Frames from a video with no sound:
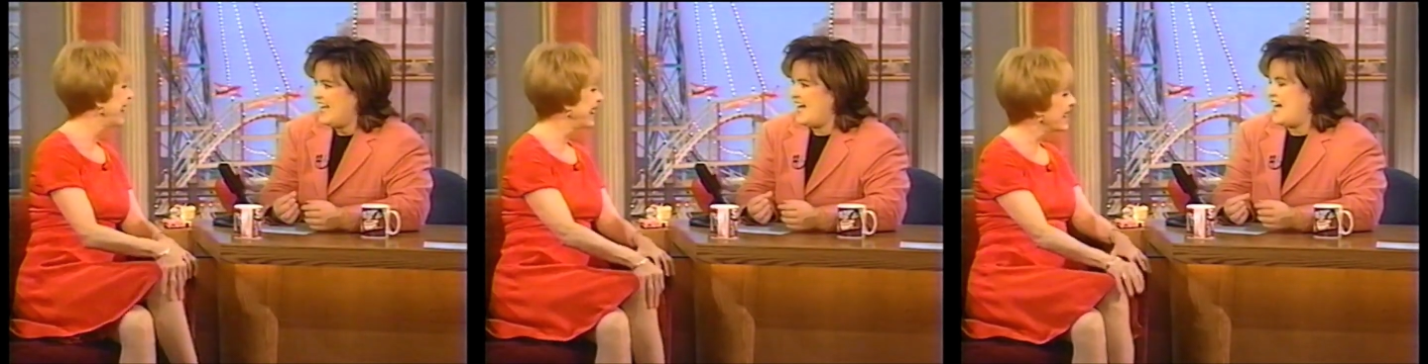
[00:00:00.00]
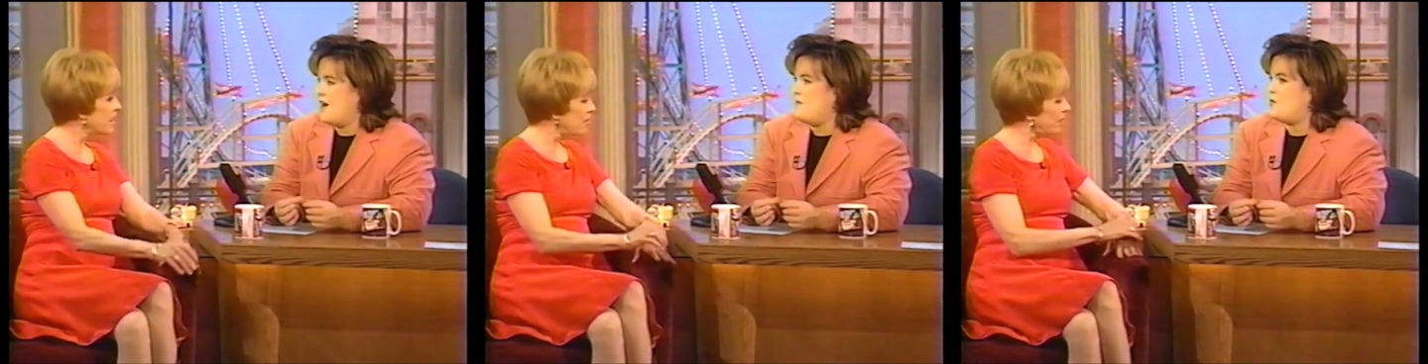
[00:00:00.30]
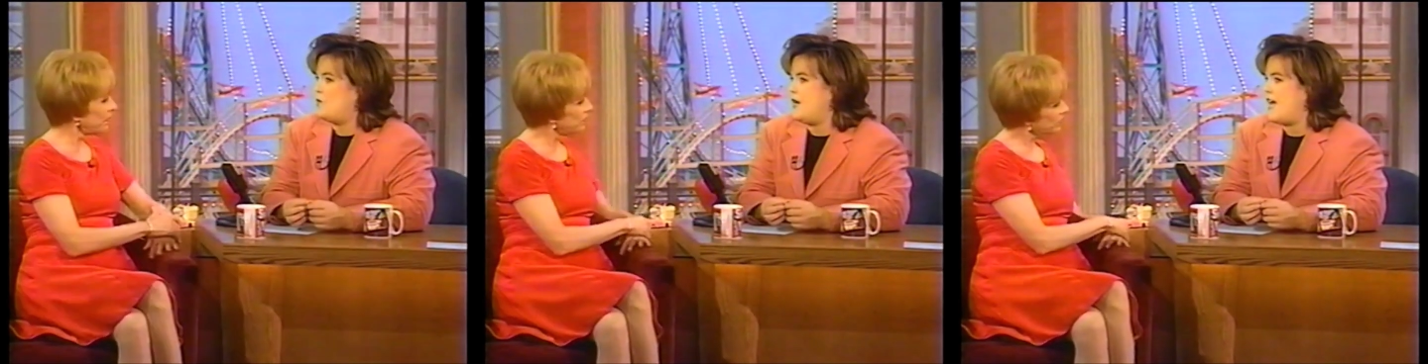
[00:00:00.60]
Um,
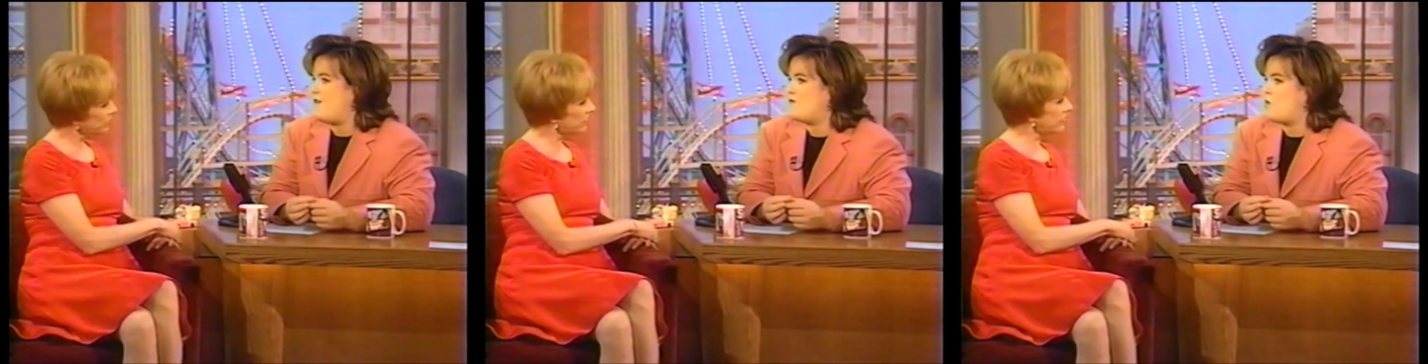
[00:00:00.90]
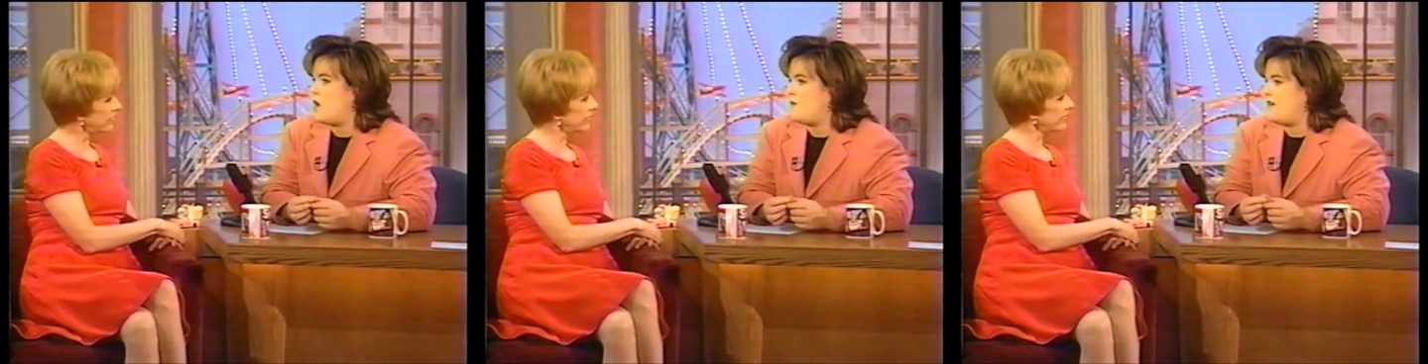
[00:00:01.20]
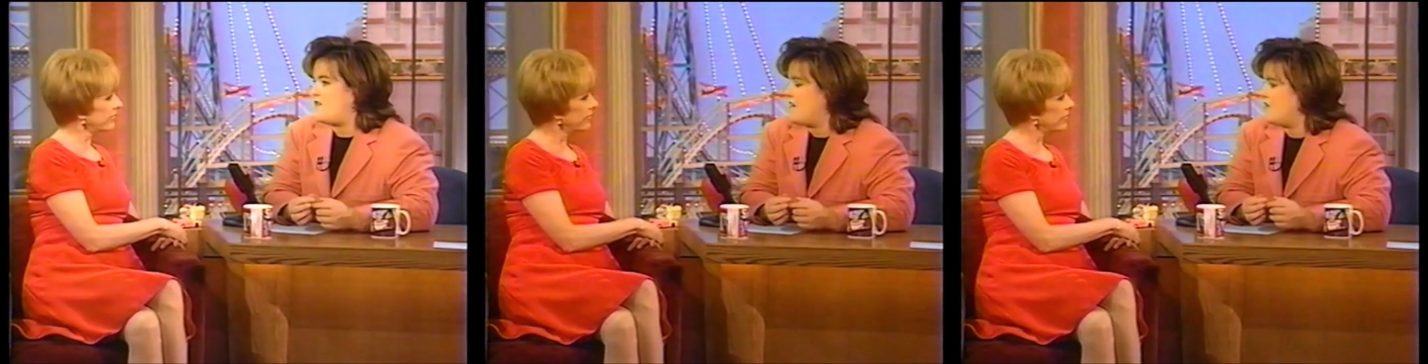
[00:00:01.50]
we one of
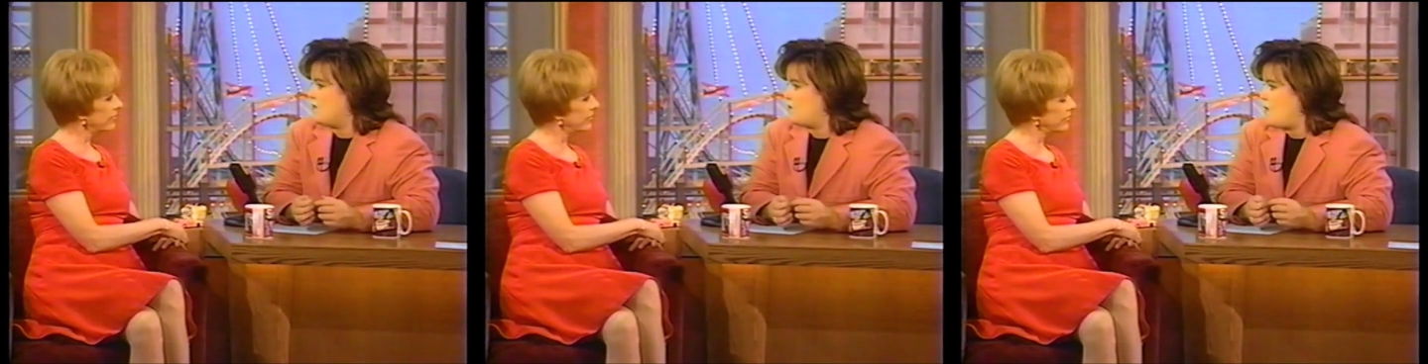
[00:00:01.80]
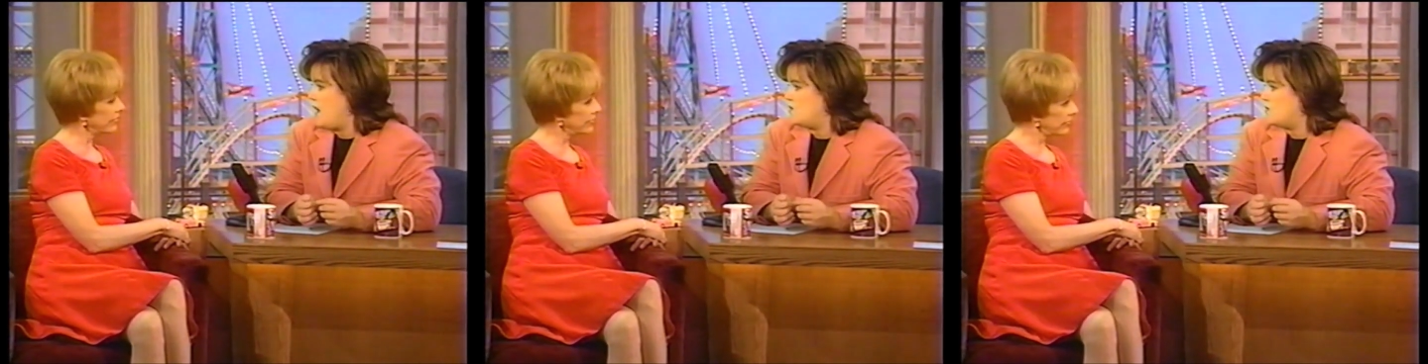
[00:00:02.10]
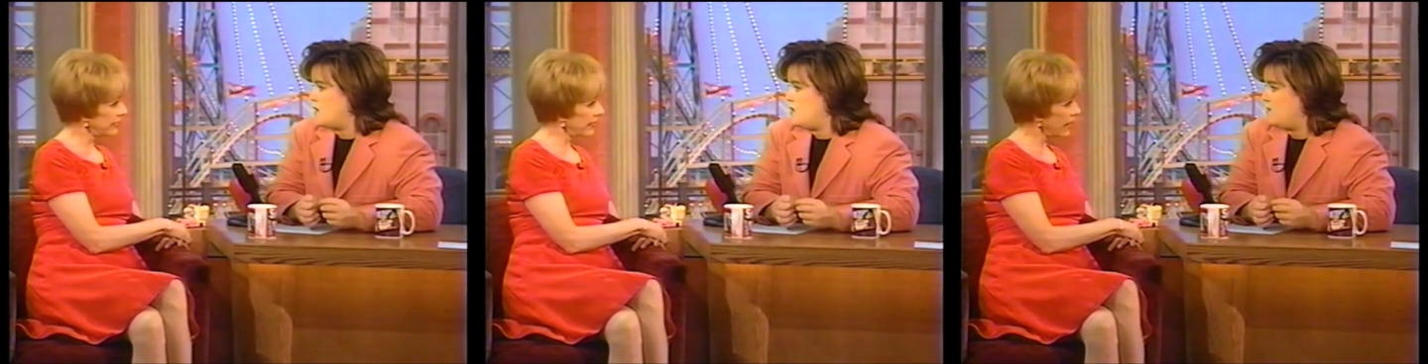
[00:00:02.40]
my favorite parts
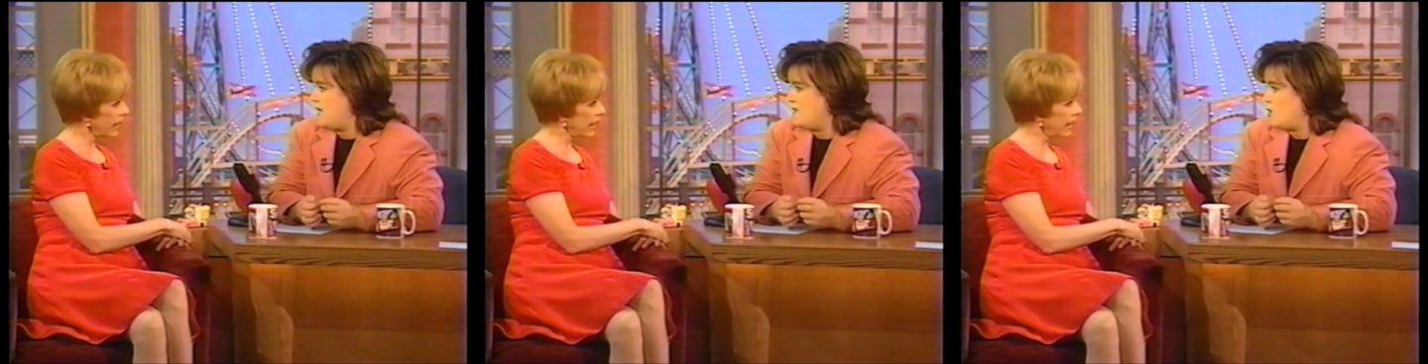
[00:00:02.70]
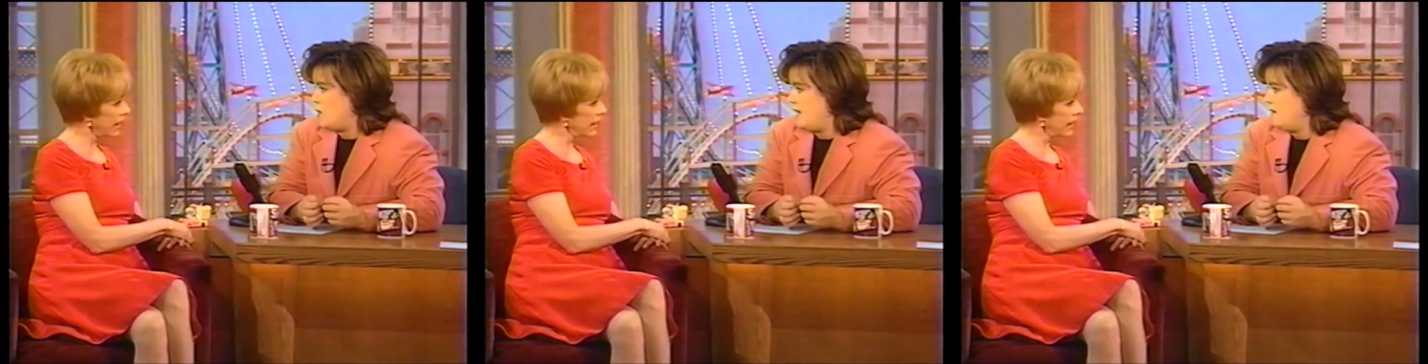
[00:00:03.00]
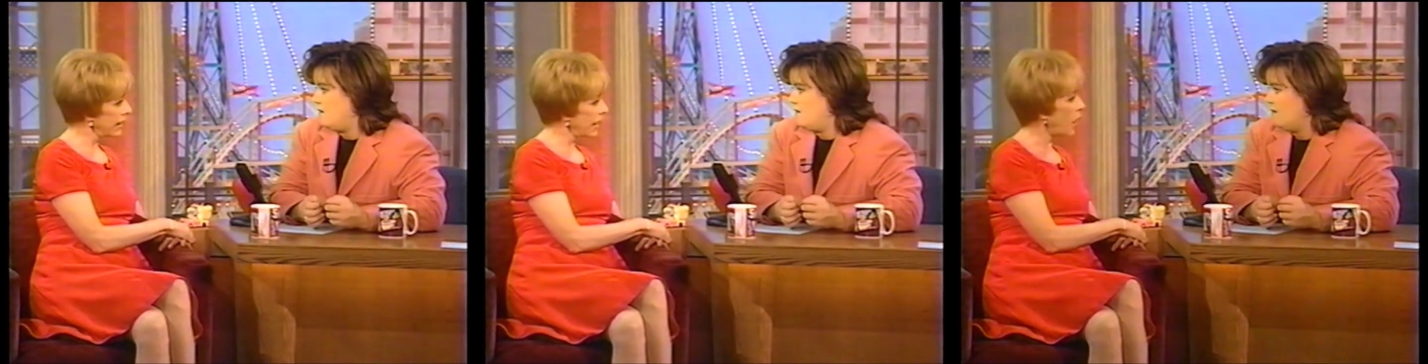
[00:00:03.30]
was when you played the
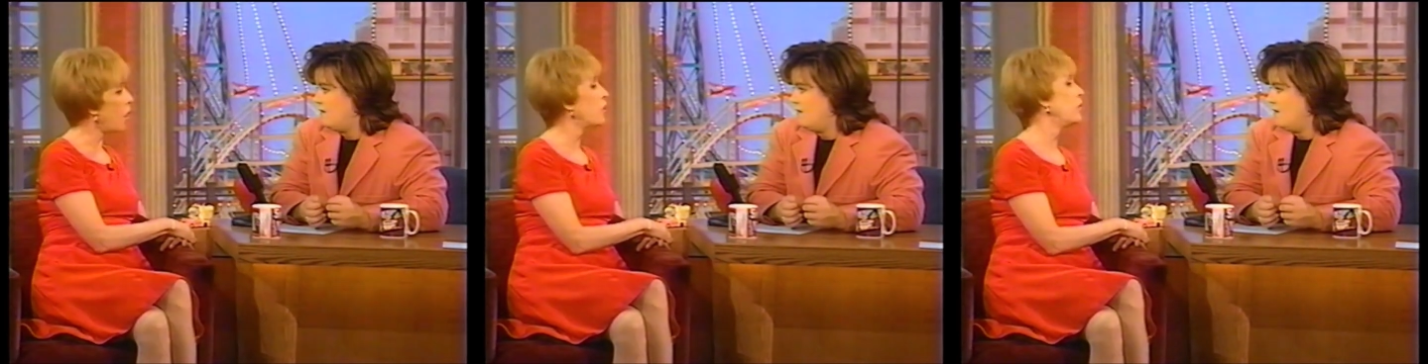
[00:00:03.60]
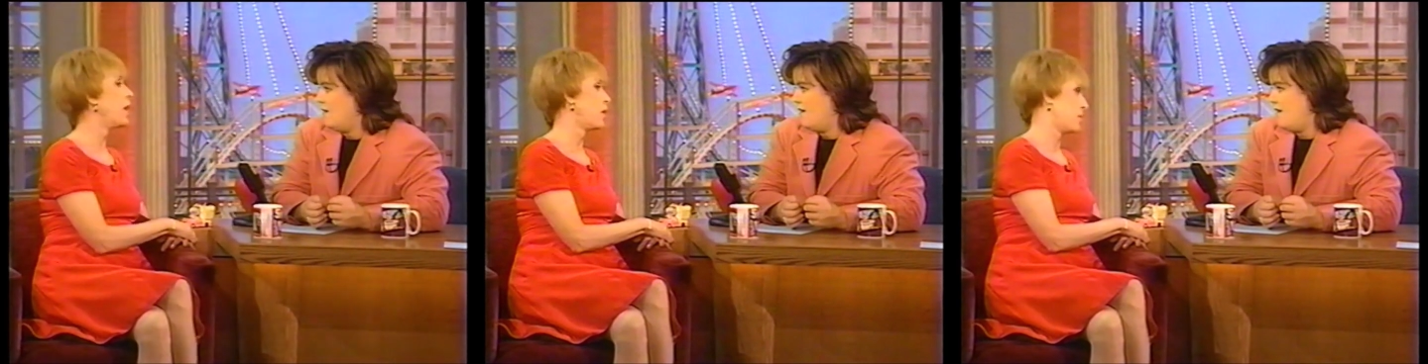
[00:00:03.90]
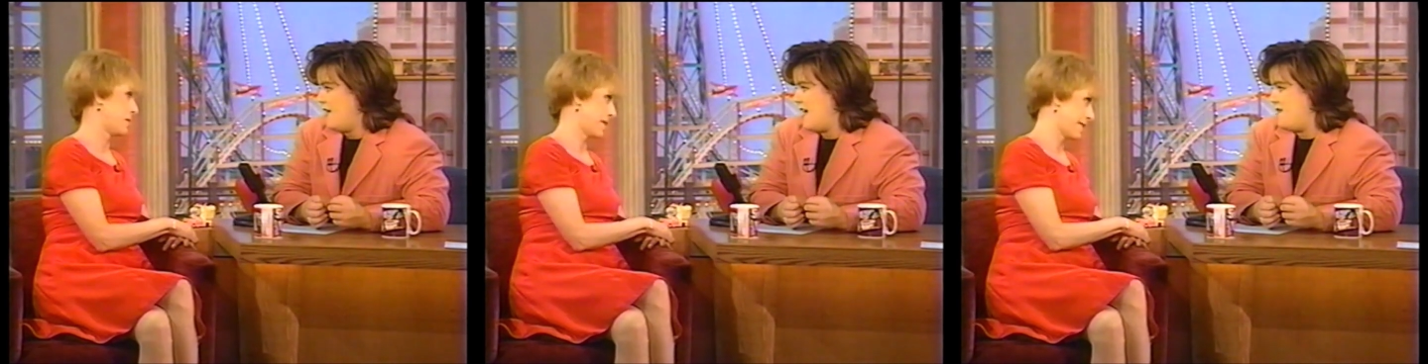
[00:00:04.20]
Queen. Oh,
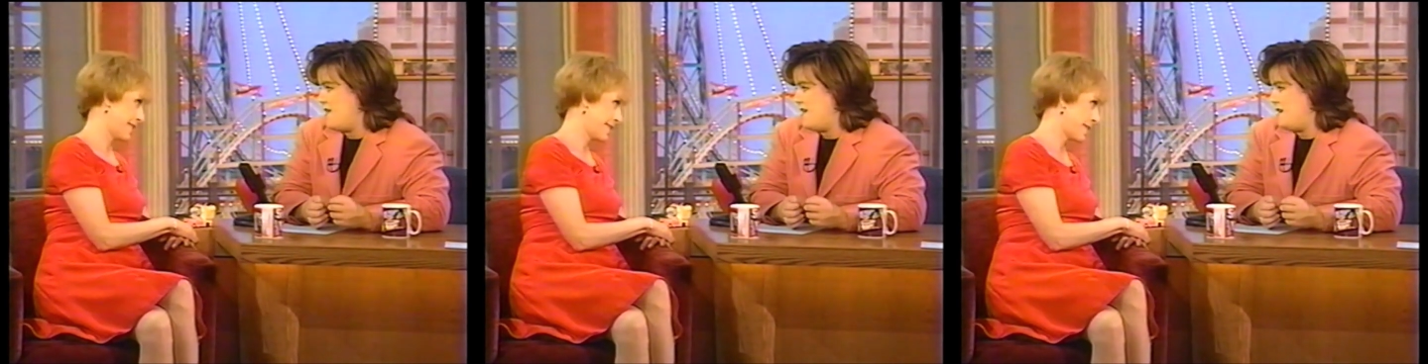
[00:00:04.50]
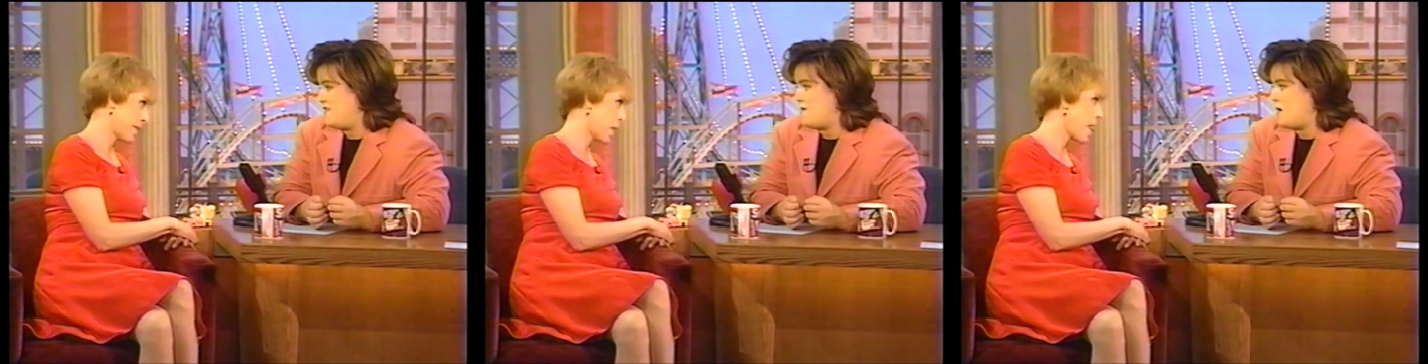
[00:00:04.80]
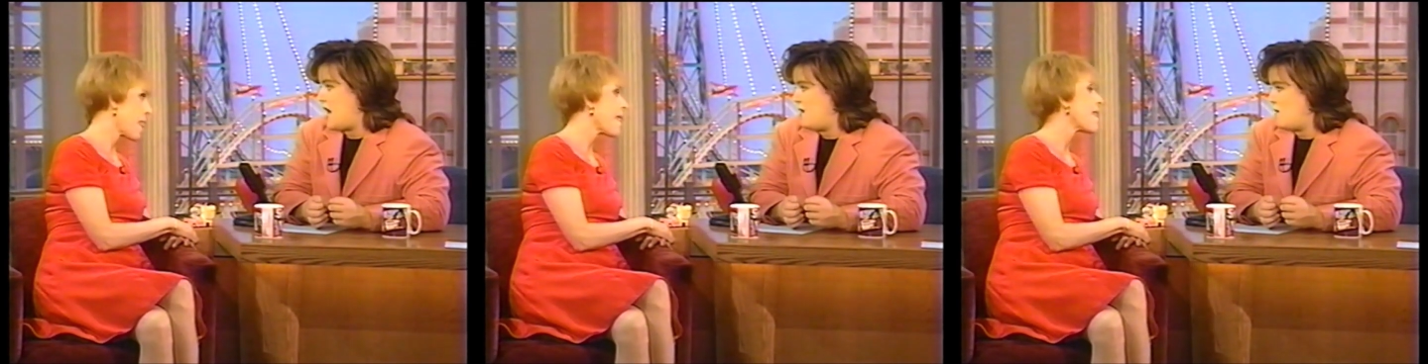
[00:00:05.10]
oh. And then
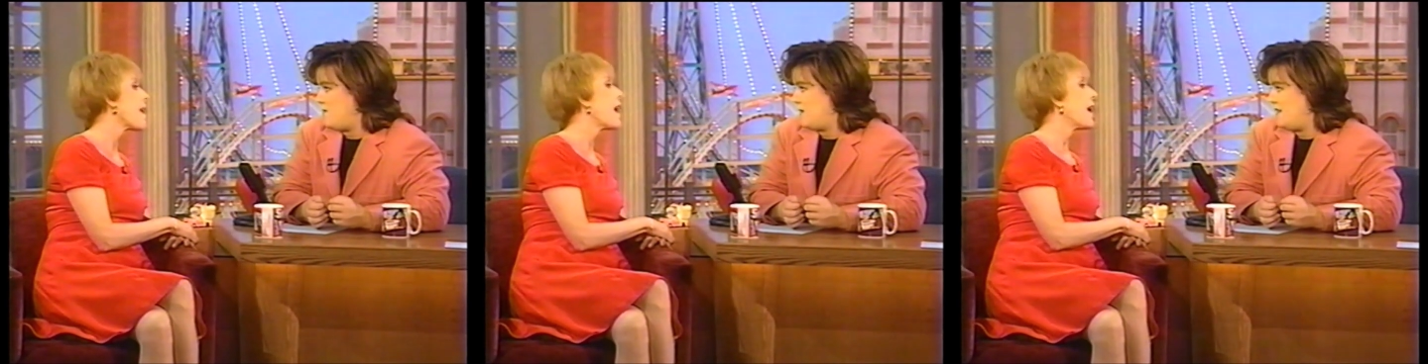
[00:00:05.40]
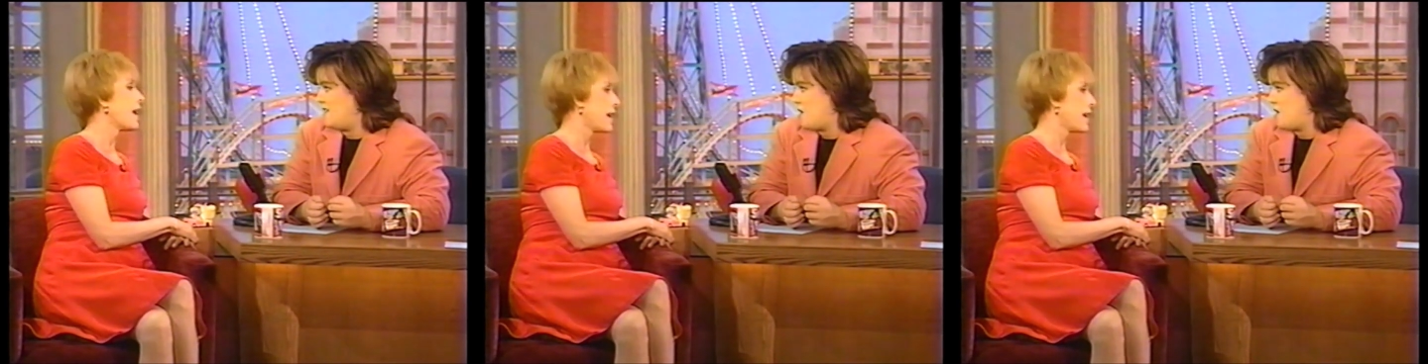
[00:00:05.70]
Tim Conway played the